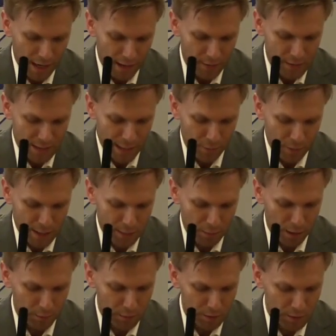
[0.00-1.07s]
And the state press
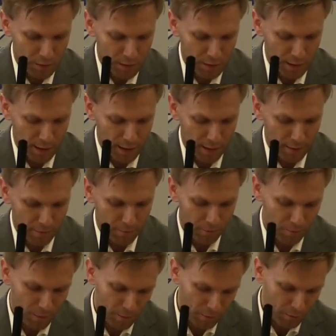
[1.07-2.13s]
published
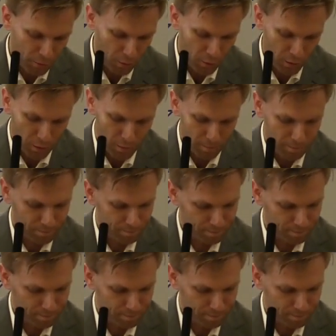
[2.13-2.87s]
for